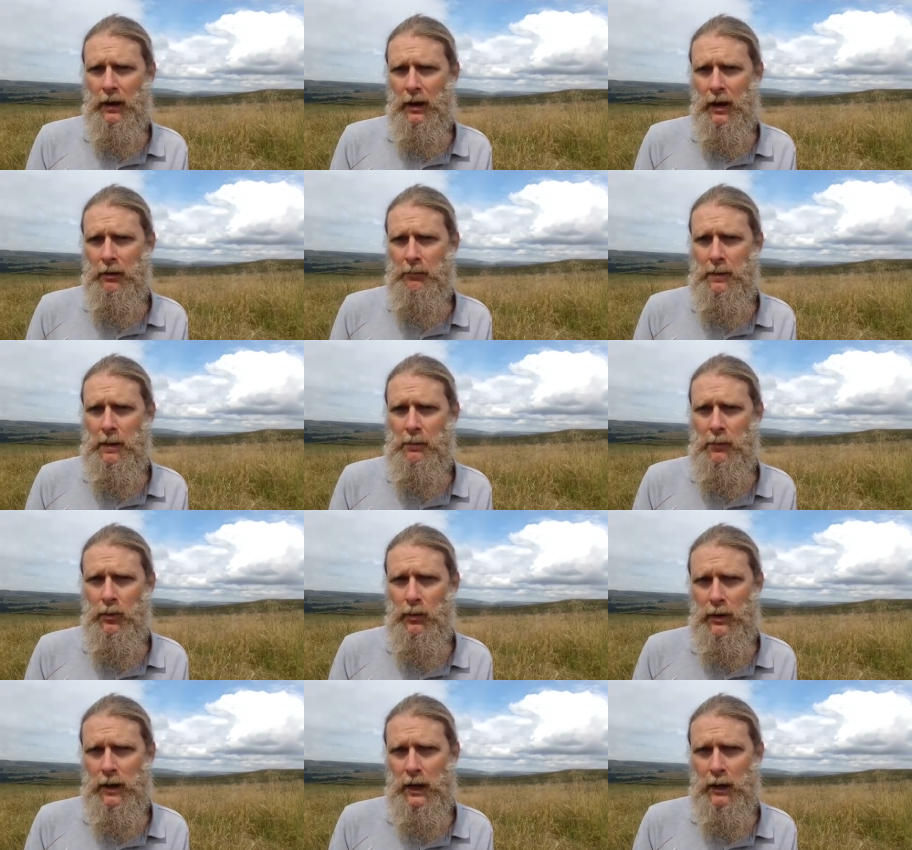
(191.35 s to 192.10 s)
I
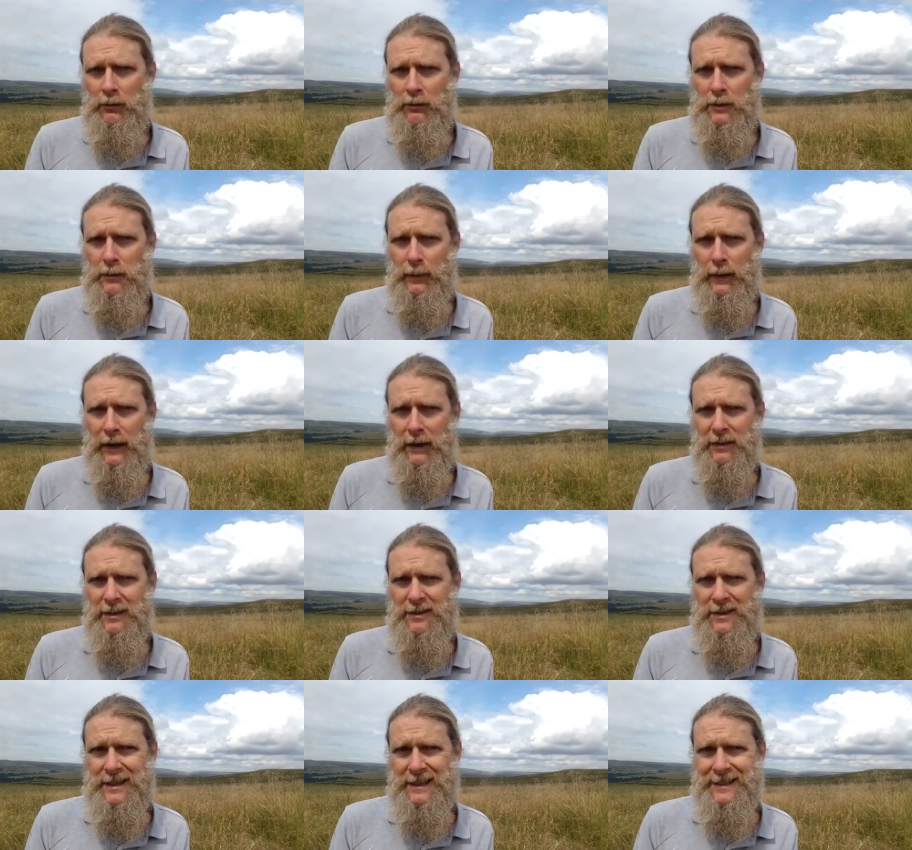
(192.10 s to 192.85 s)
remember when I was
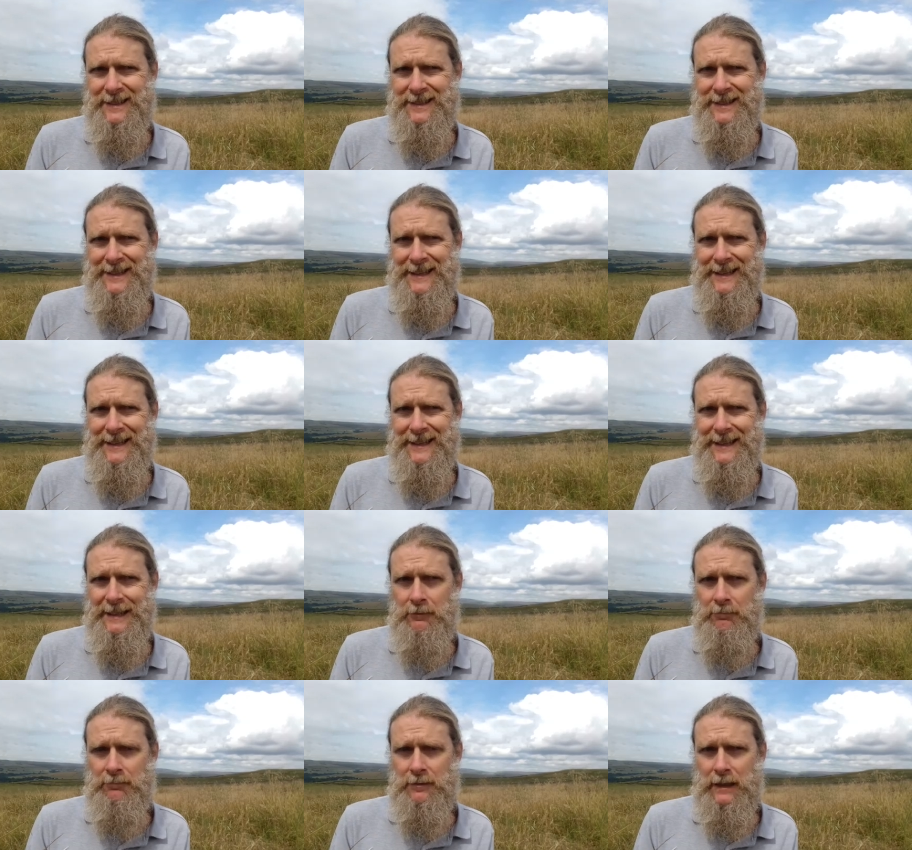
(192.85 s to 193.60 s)
about
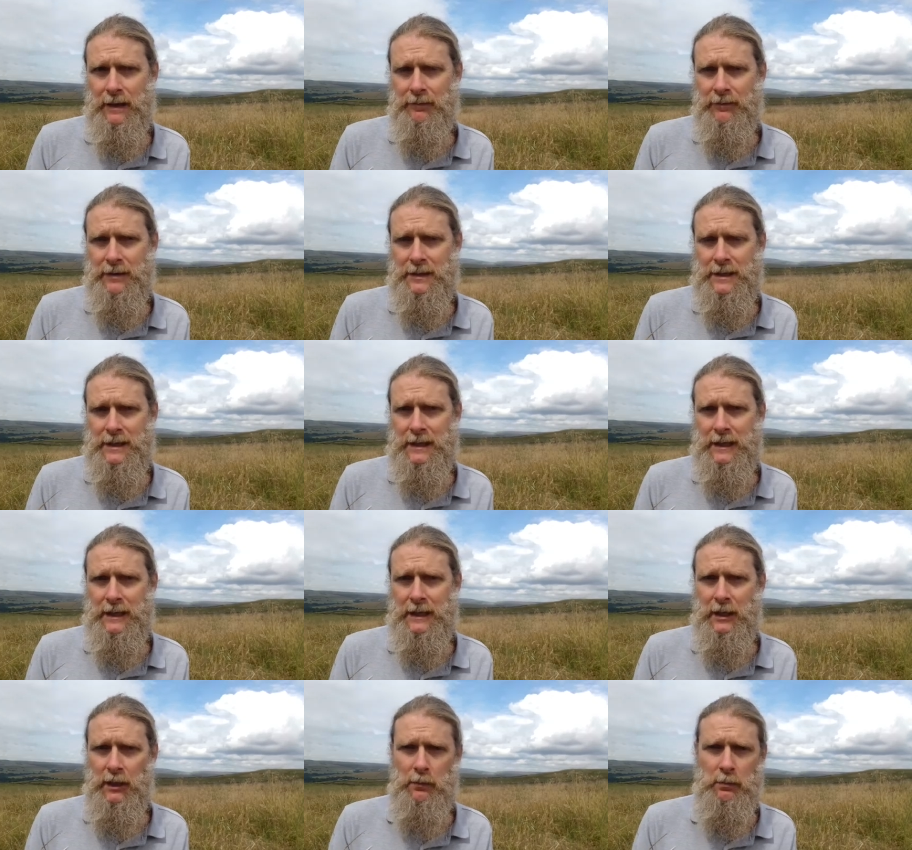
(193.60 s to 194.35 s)
16,
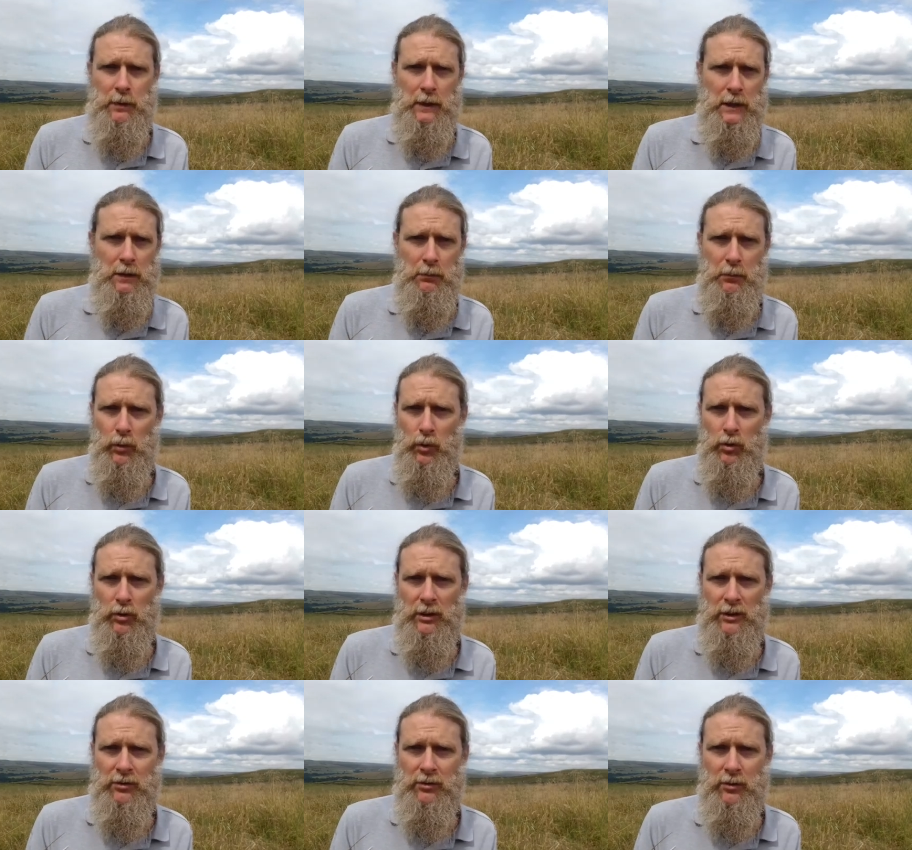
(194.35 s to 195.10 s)
17, I'd been at
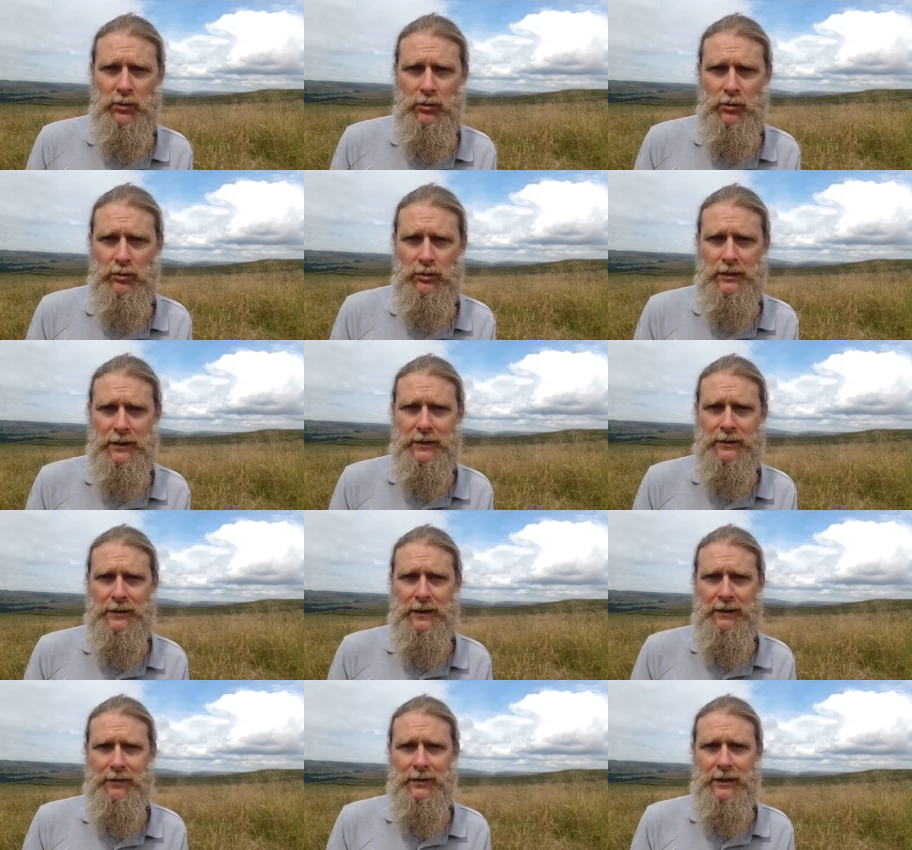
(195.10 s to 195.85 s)
boarding school
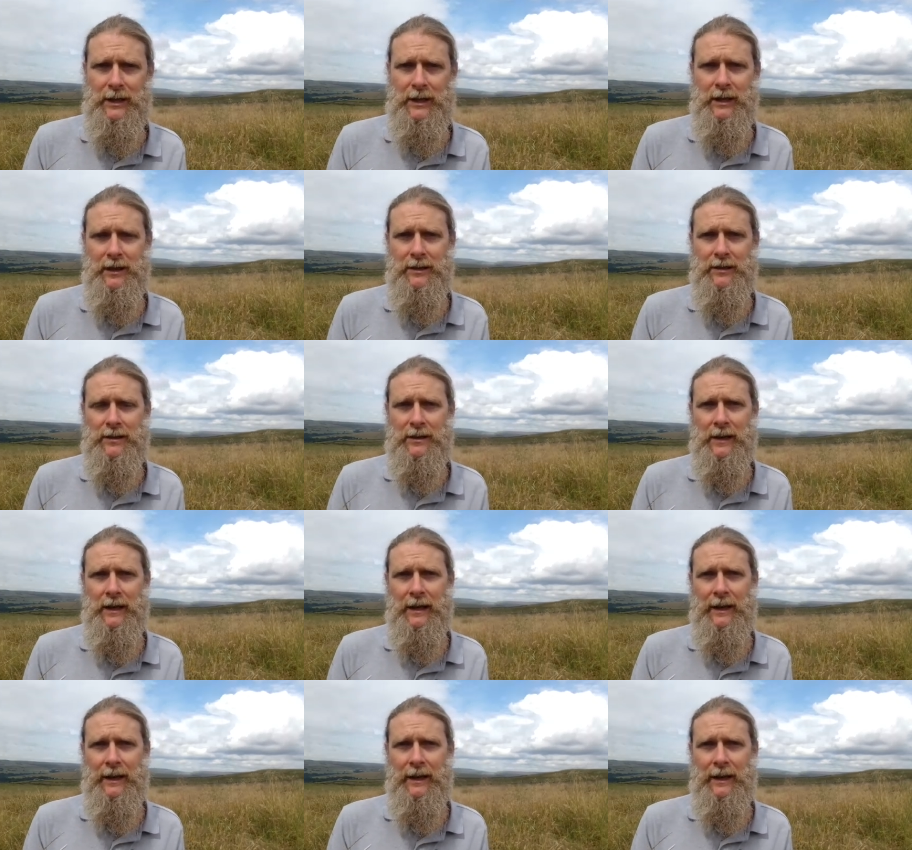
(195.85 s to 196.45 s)
six, seven years,